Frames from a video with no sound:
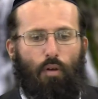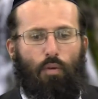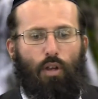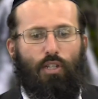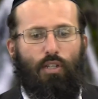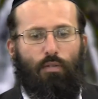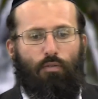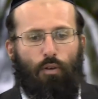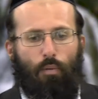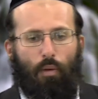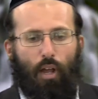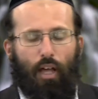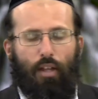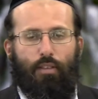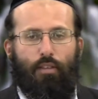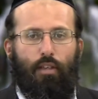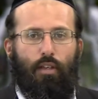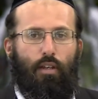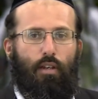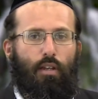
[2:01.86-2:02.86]
originally from
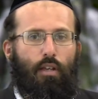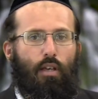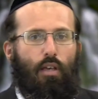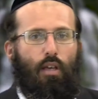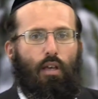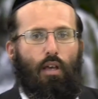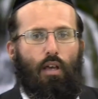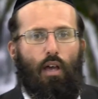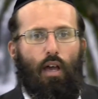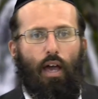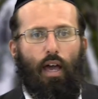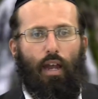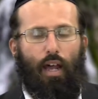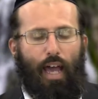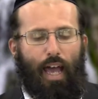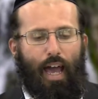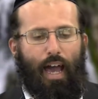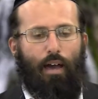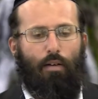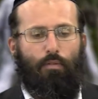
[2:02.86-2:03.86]
London, and I
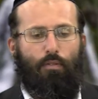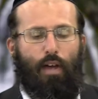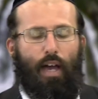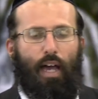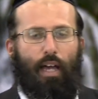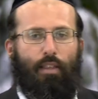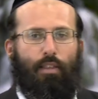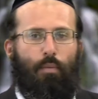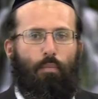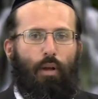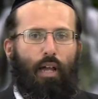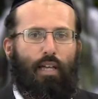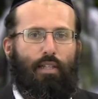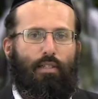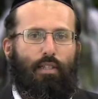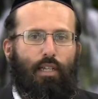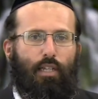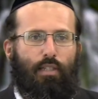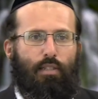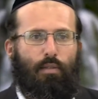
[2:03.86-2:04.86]
have had the
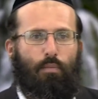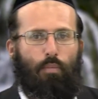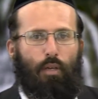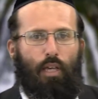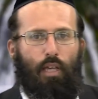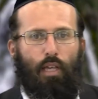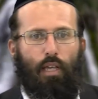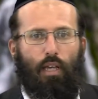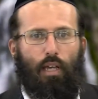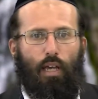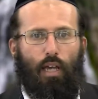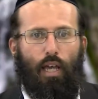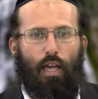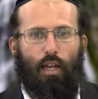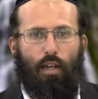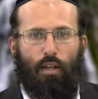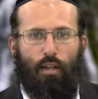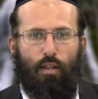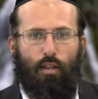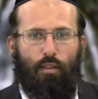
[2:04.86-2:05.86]
blessing to be
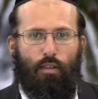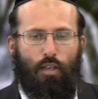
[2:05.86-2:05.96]
in